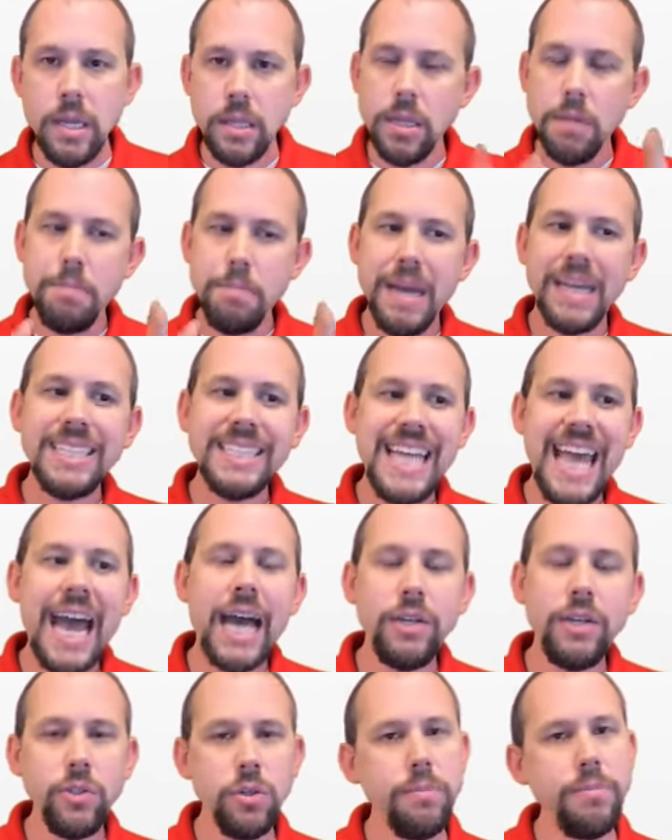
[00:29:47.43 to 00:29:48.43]
The best
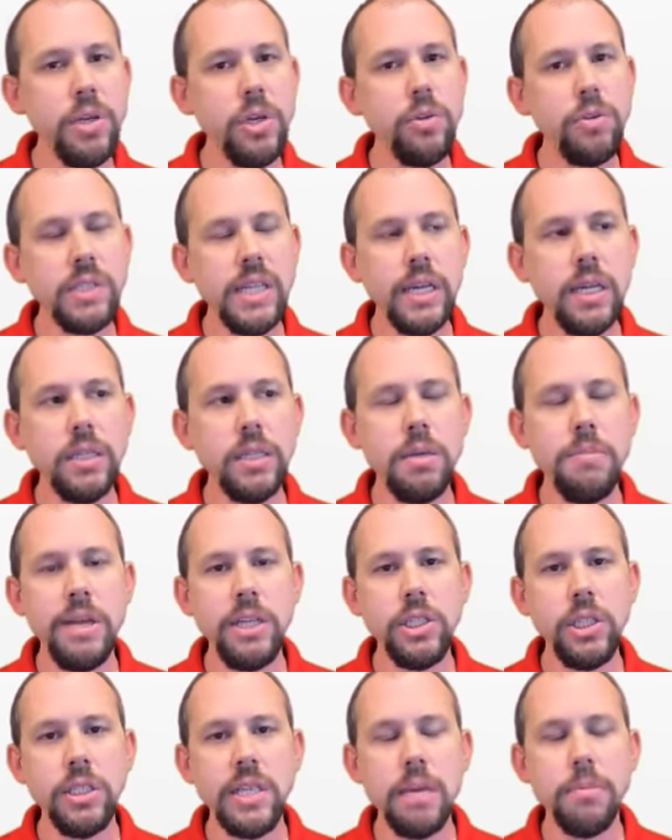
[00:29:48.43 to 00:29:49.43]
attributes in a
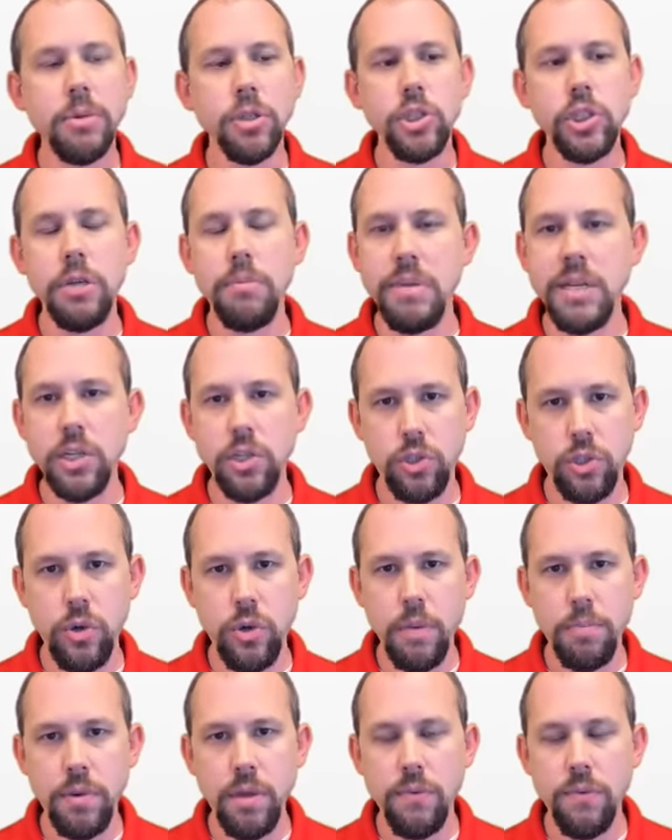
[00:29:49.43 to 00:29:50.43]
dimension table should be
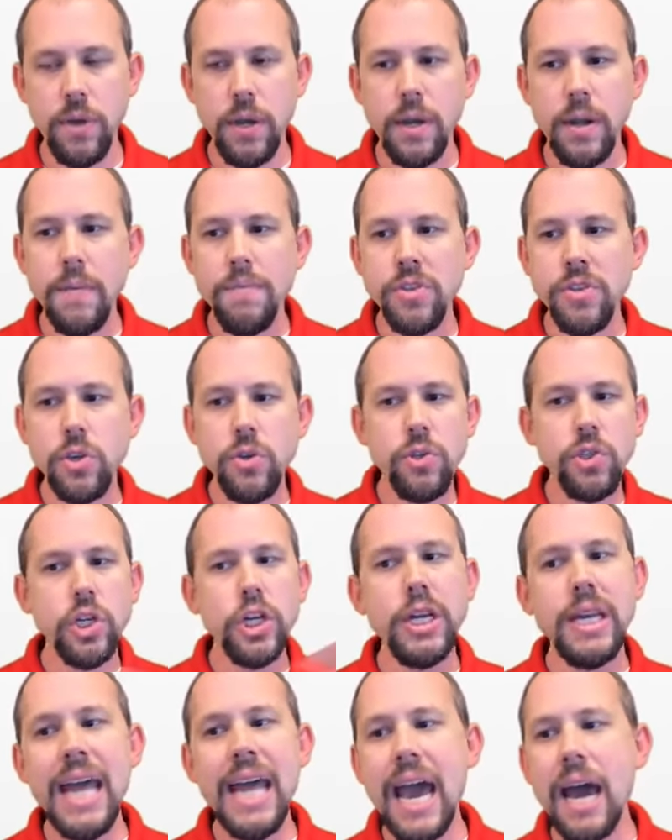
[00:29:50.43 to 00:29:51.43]
descriptive. You
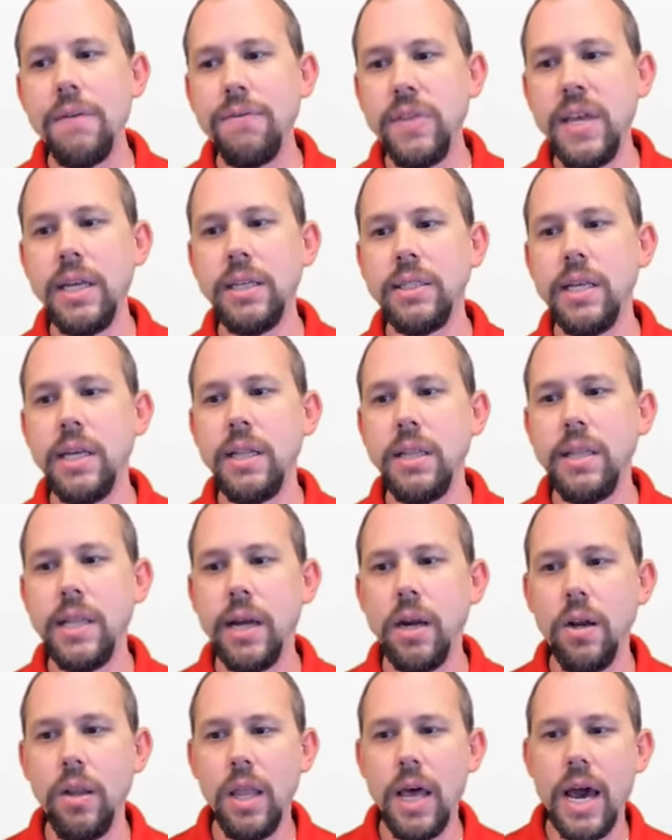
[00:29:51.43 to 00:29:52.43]
shouldn't have things in
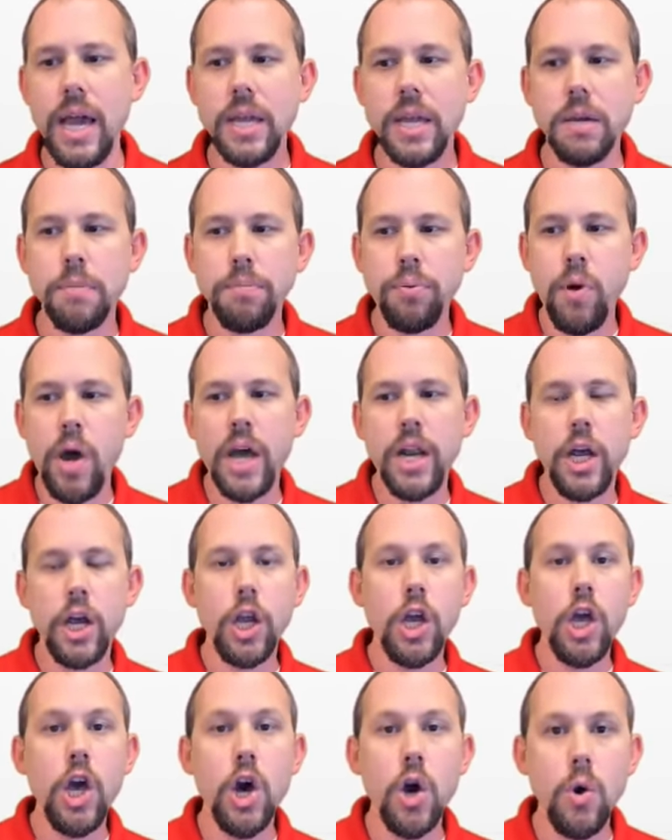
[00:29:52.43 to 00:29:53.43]
there like
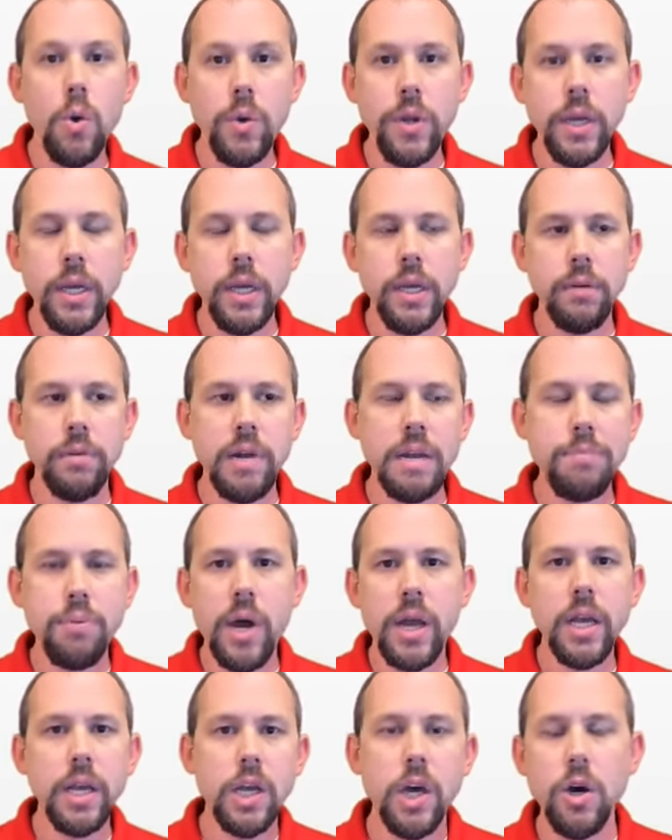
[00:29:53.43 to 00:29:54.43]
product code, right?
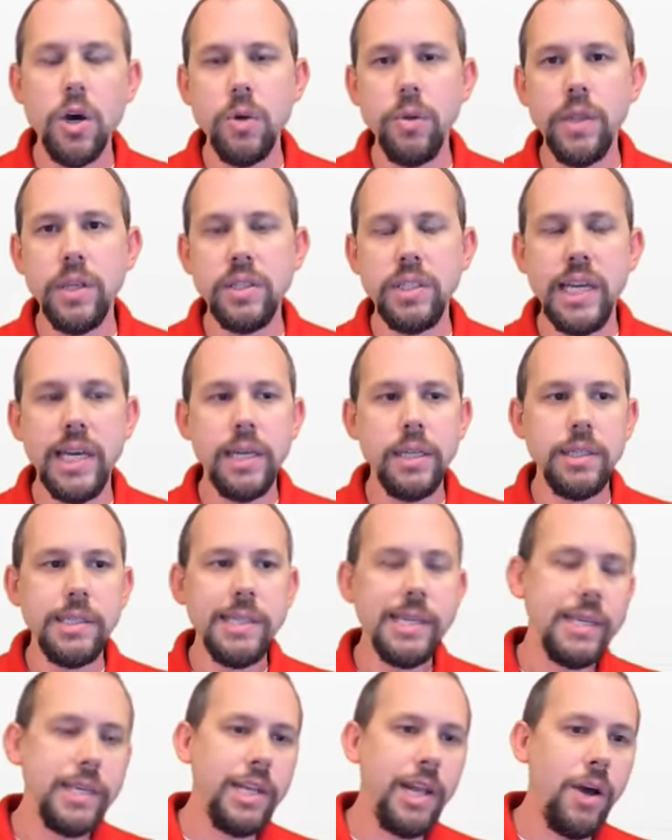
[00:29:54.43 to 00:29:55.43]
Product code that says,
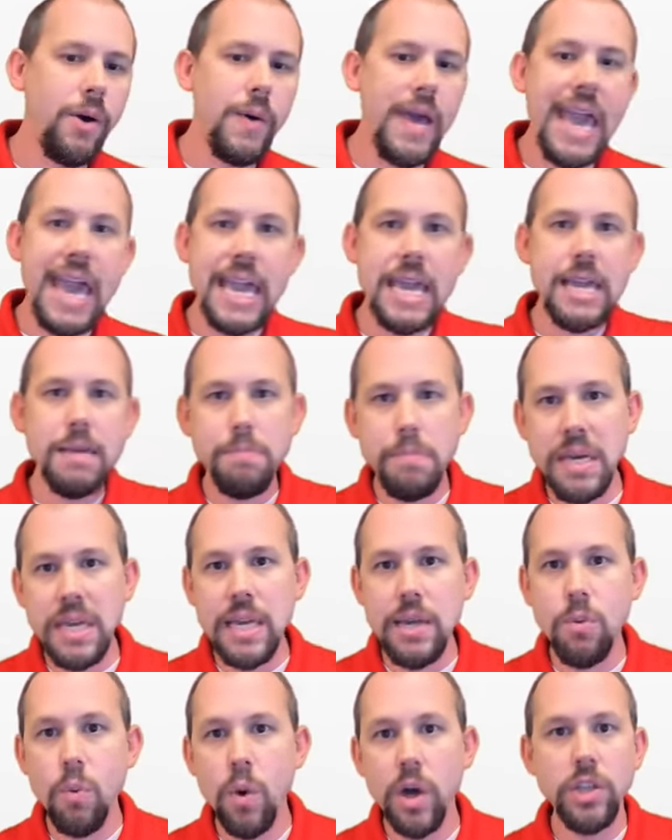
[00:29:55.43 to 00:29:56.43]
you know, A,
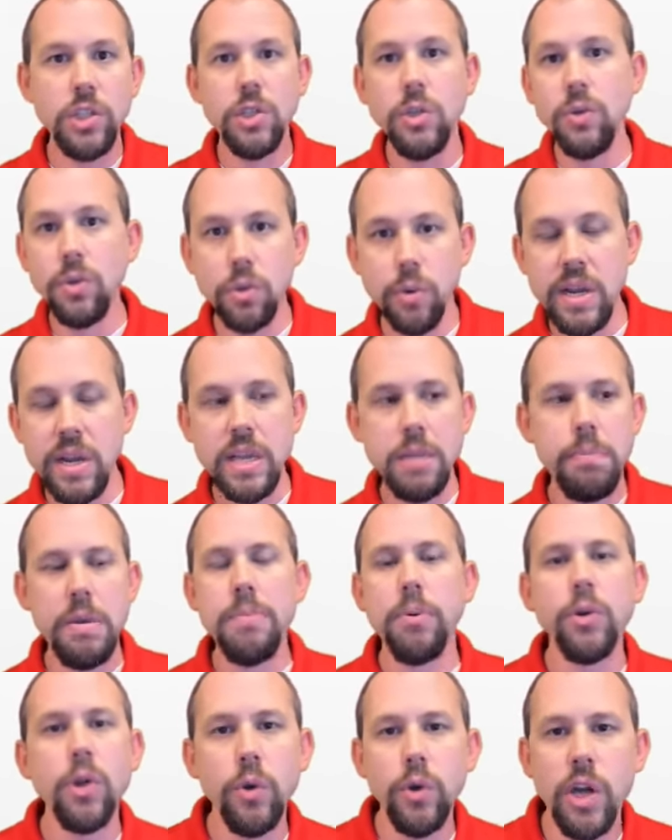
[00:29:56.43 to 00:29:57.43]
B, one, two, three.
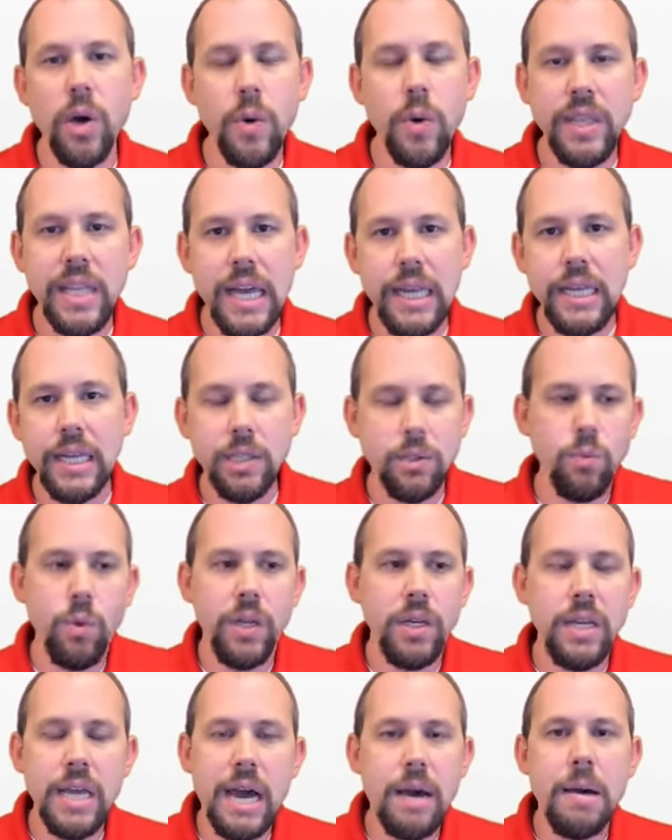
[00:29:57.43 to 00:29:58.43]
People don't know what that is.
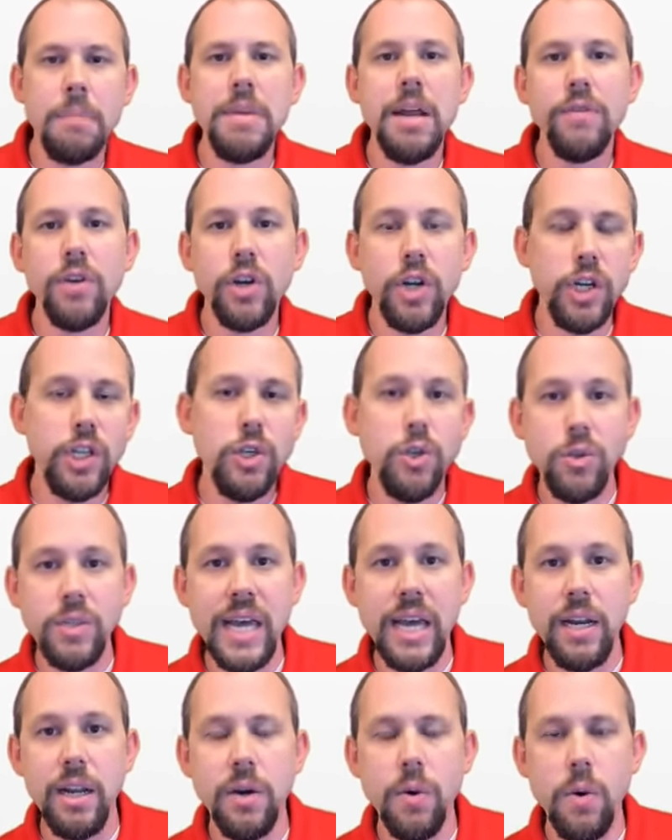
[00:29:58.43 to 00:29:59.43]
What I'm never going to use
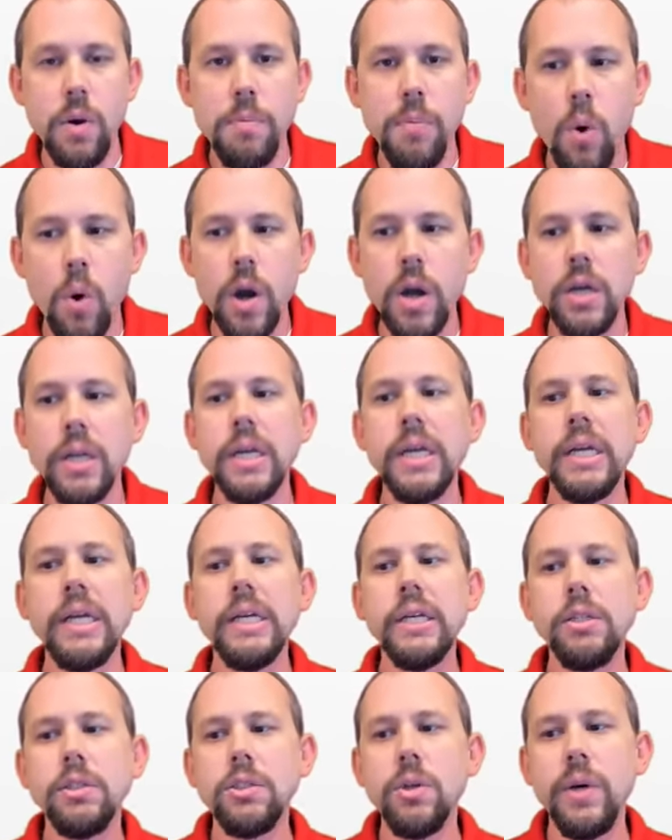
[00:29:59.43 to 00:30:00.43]
that in a report.
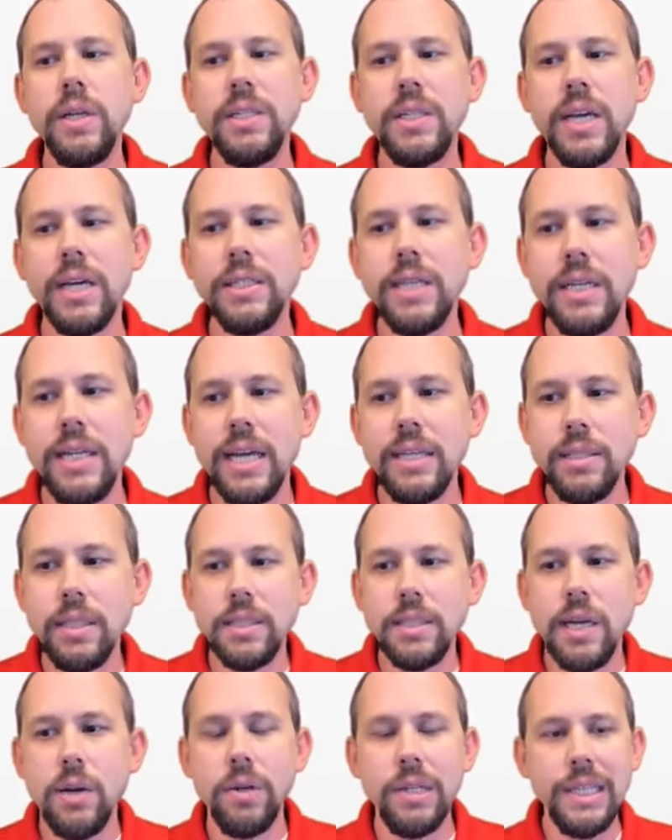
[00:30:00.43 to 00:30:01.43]
So it doesn't
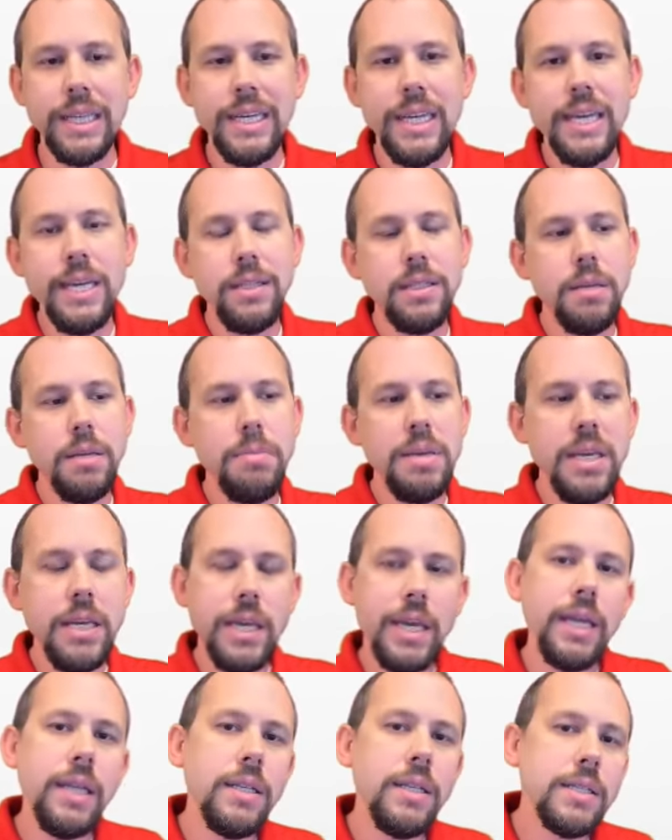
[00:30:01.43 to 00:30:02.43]
necessarily need to
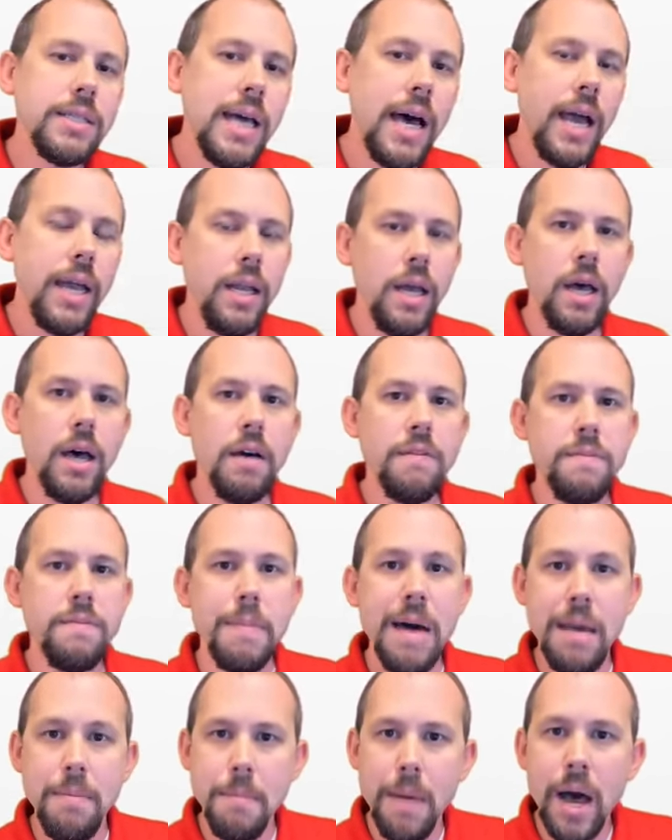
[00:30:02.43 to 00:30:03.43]
be inside of
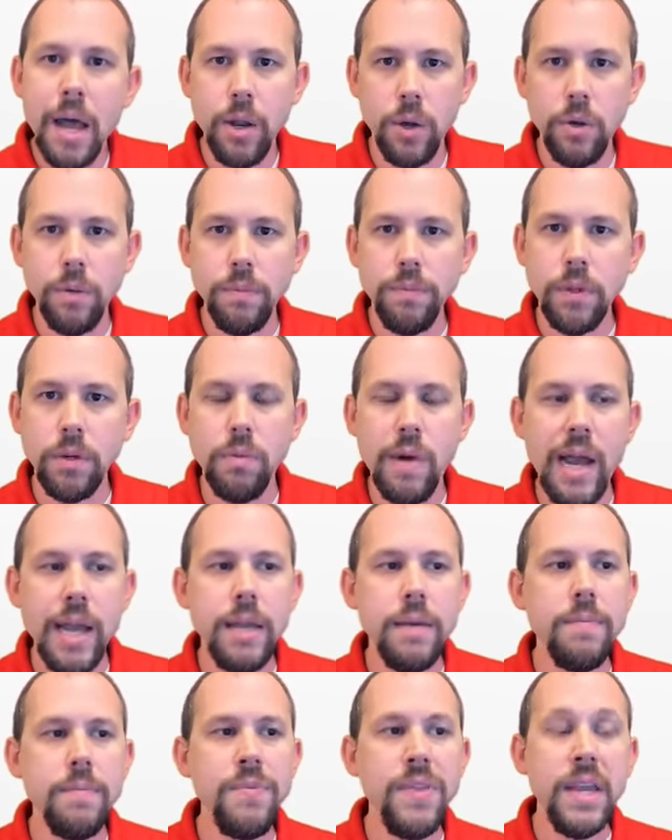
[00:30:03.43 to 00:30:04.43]
my model,
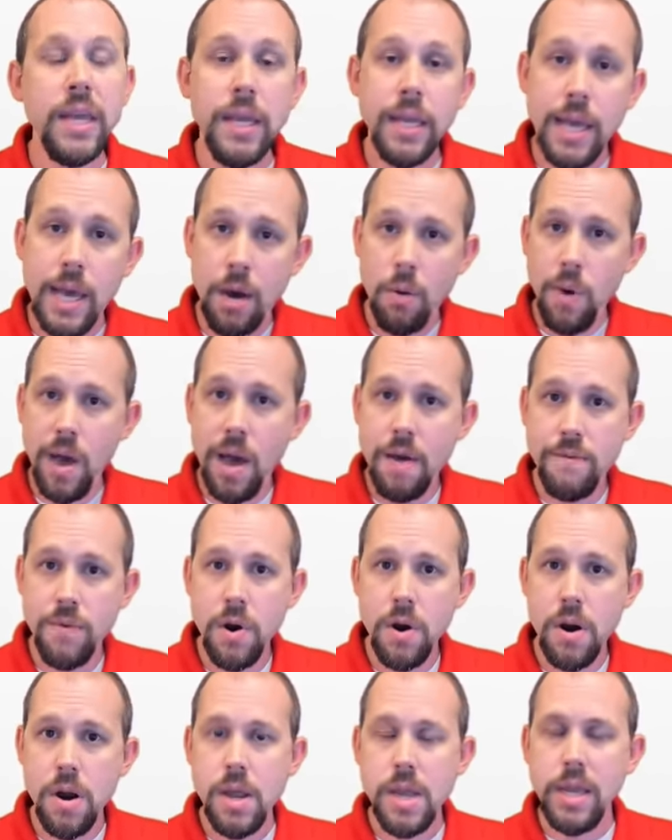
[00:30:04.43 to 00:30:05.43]
right?
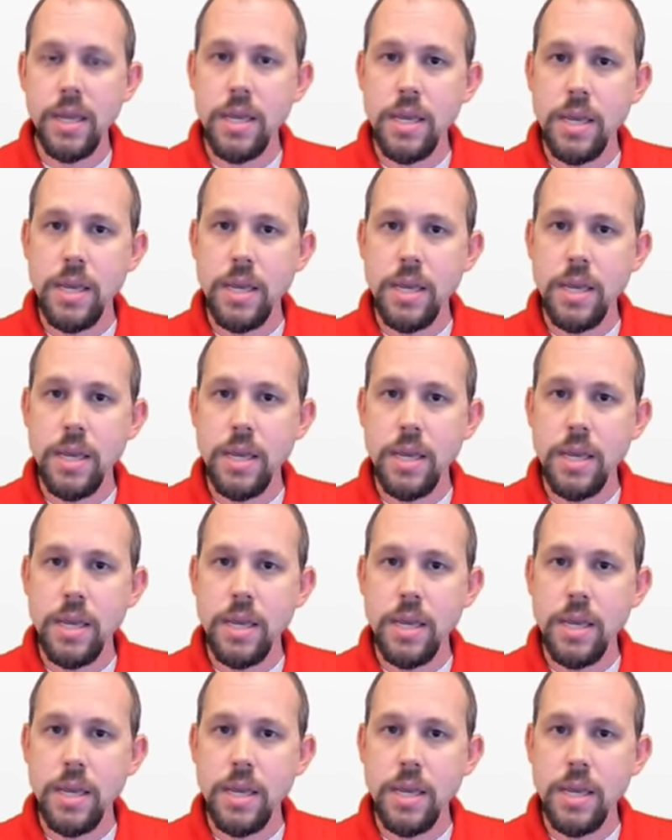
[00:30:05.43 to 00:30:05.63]
However,